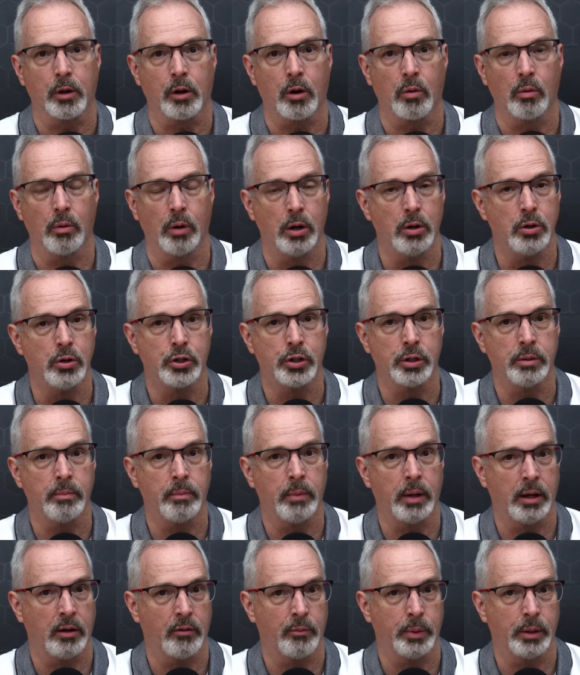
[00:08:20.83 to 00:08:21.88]
corrosion
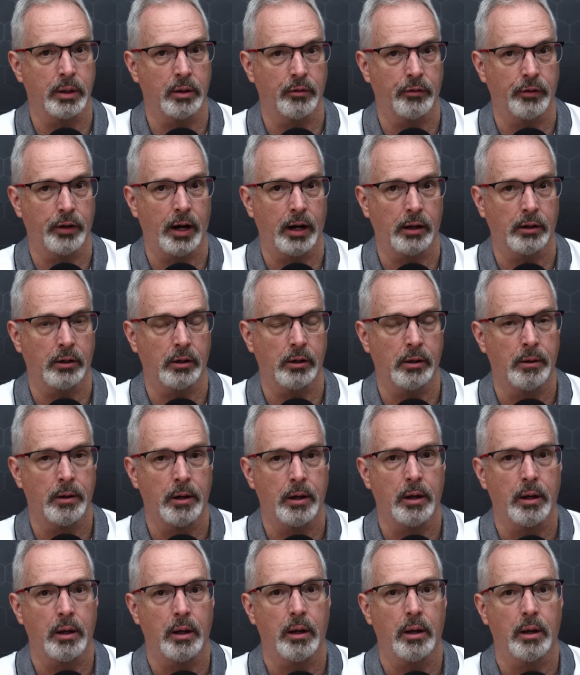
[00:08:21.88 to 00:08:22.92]
may have been a factor.
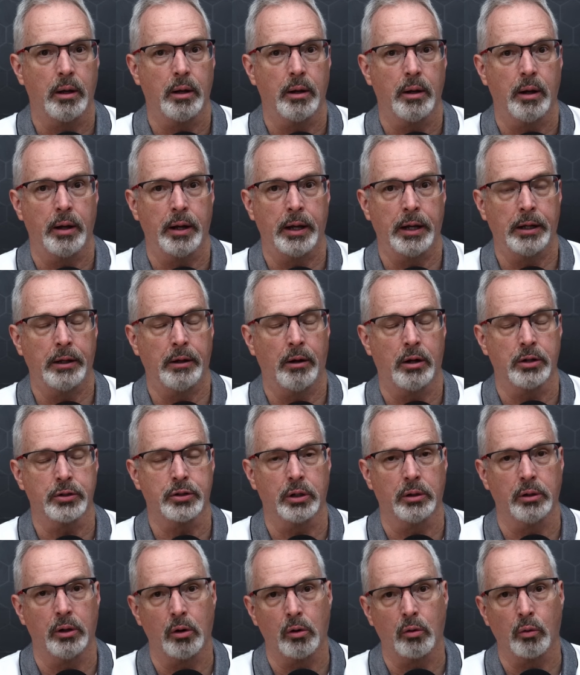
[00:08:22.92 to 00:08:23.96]
And
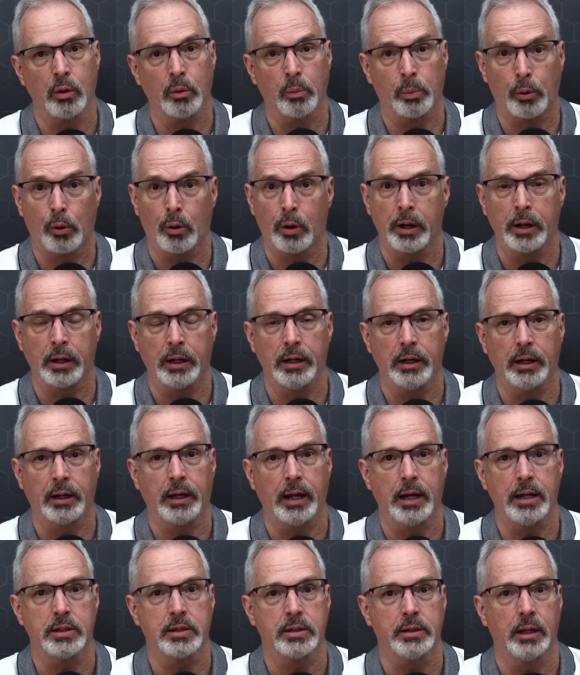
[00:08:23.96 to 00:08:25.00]
also local reporting
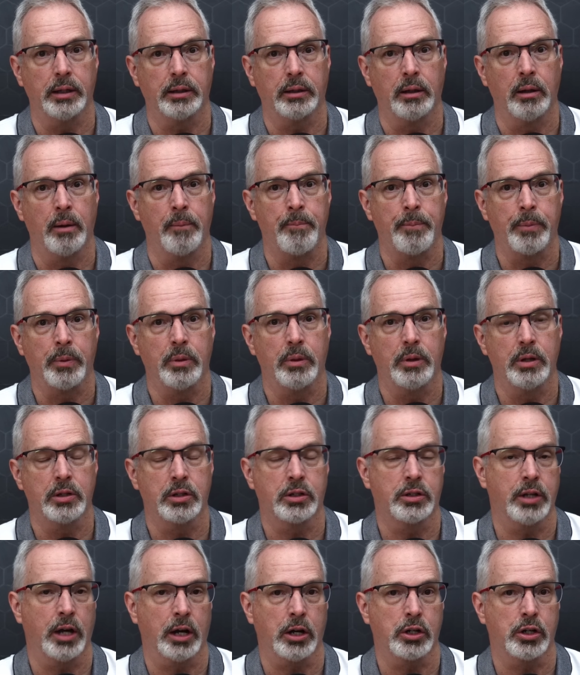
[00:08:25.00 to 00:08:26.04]
indicates that this
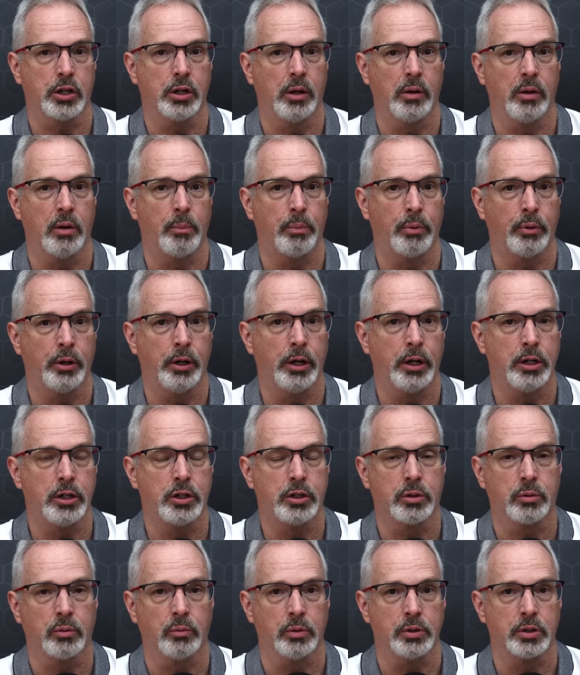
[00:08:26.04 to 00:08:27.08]
section of the
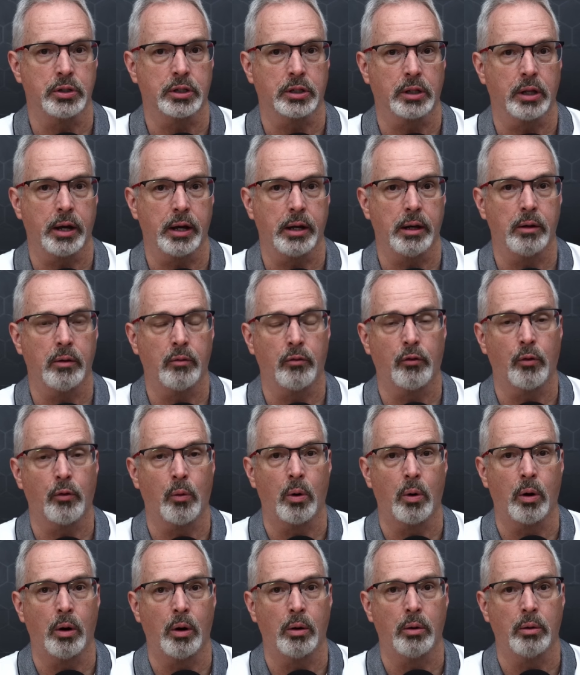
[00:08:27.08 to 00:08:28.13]
bridge was slated
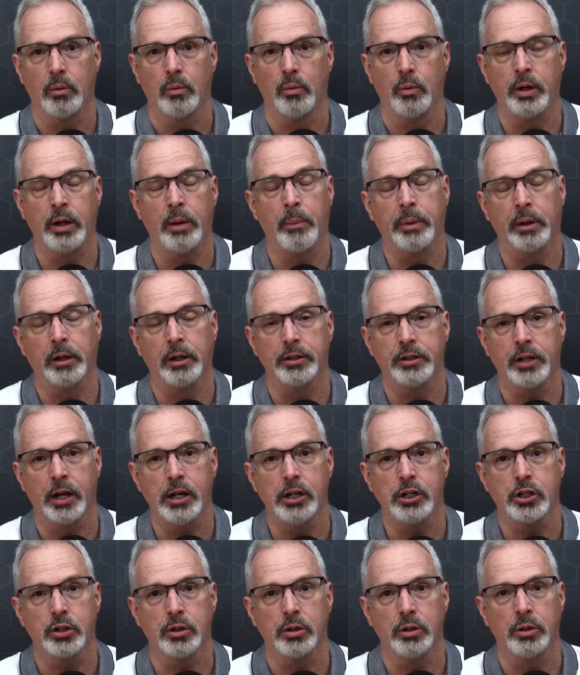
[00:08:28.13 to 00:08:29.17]
for
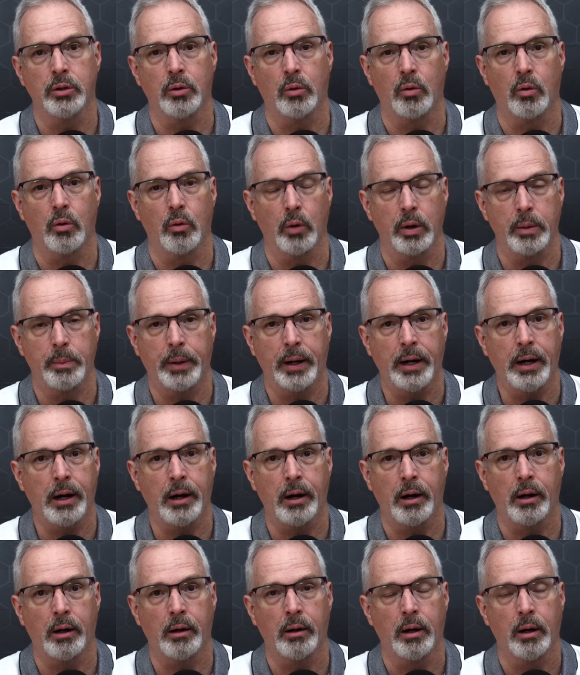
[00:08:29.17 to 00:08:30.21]
rehabilitation or
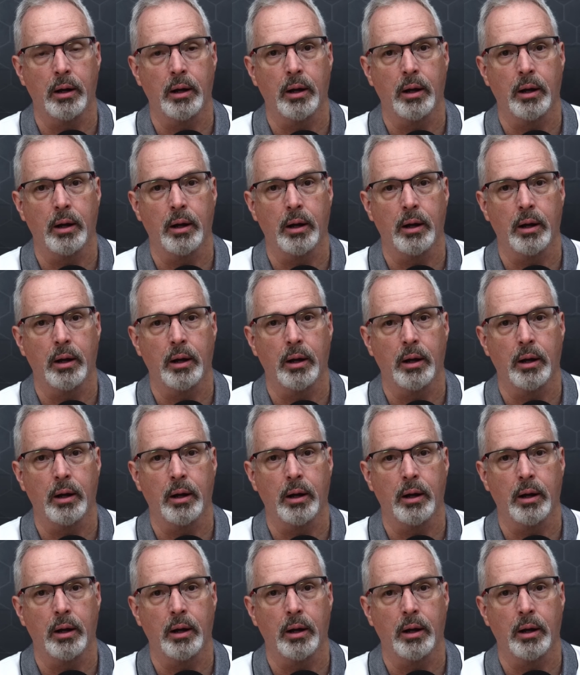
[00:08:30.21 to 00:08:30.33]
repair